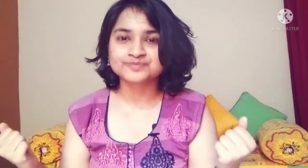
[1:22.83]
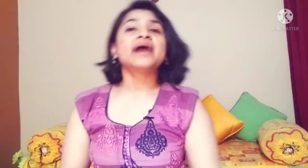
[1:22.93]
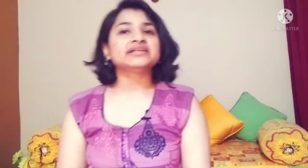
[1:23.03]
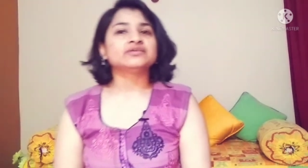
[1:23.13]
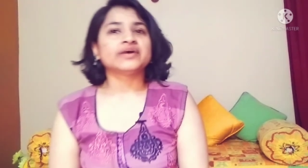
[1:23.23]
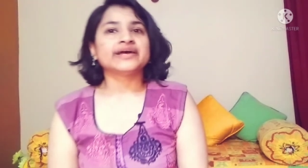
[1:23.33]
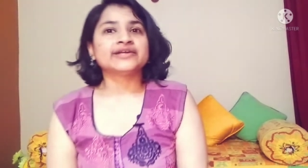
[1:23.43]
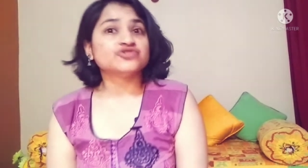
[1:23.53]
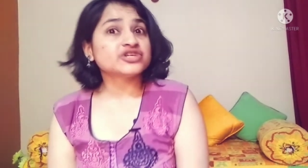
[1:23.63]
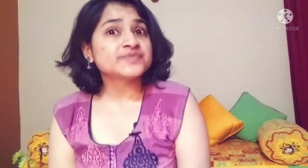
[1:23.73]
By the
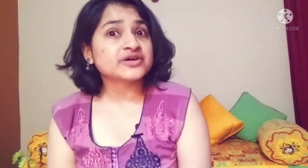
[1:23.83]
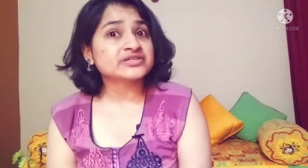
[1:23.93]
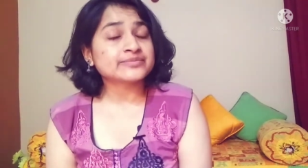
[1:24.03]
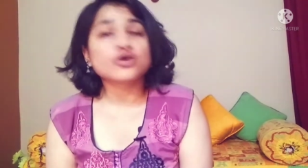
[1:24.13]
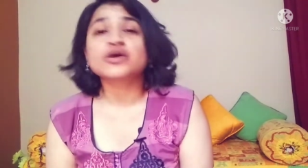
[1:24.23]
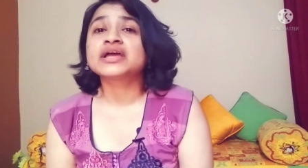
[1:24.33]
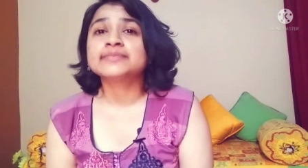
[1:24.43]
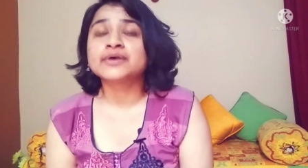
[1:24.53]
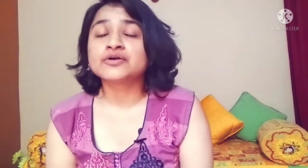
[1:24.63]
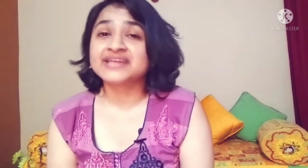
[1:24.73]
way, just because I'm talking
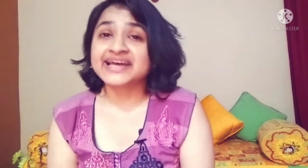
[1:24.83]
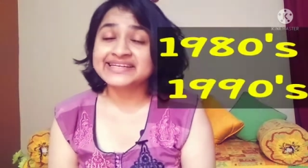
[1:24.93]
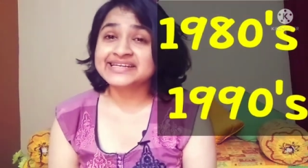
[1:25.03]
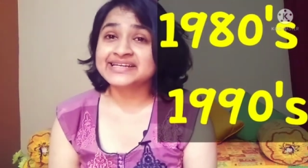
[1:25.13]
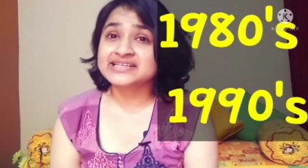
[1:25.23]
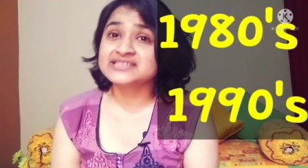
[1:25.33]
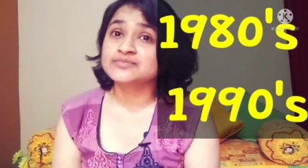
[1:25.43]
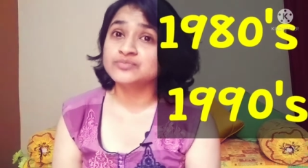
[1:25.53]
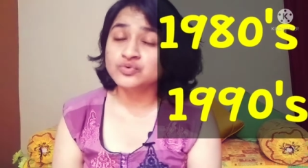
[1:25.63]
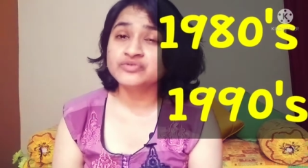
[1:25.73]
about nineteen eighties
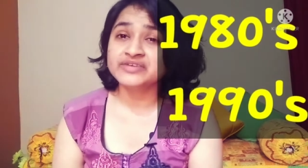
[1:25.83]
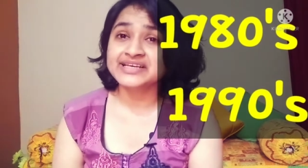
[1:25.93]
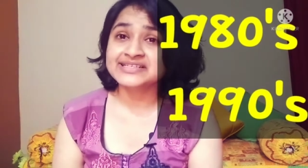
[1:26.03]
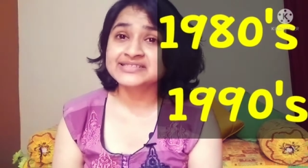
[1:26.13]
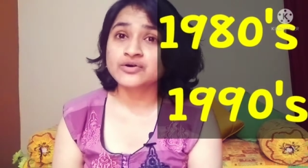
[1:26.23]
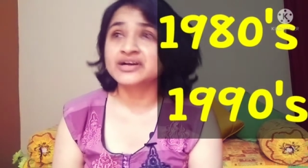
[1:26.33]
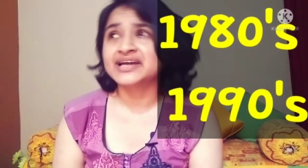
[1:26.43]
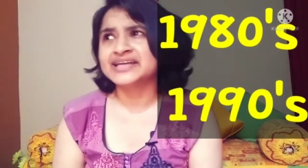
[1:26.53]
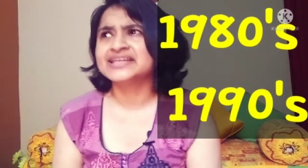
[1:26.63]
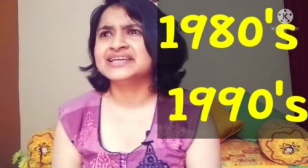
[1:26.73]
movies or
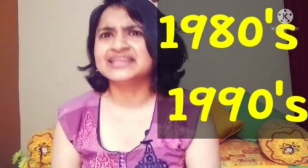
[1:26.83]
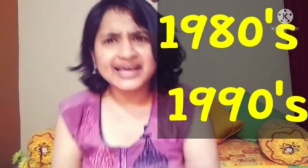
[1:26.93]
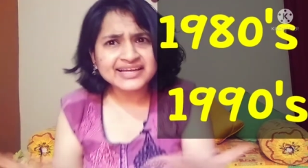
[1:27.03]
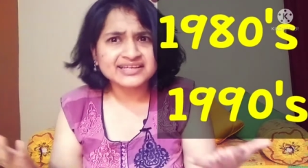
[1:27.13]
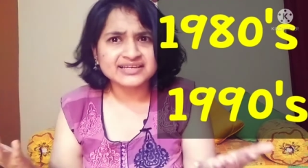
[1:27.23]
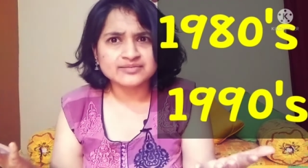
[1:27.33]
nineteen nineties